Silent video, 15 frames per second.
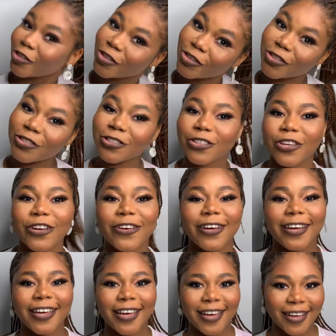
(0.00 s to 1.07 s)
So
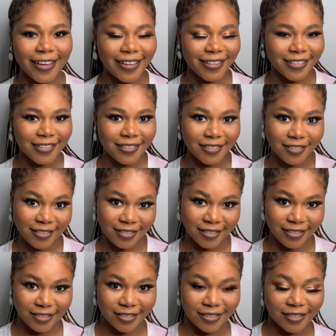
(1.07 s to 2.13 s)
guys, this
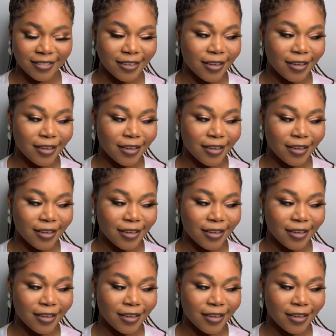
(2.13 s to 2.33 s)
is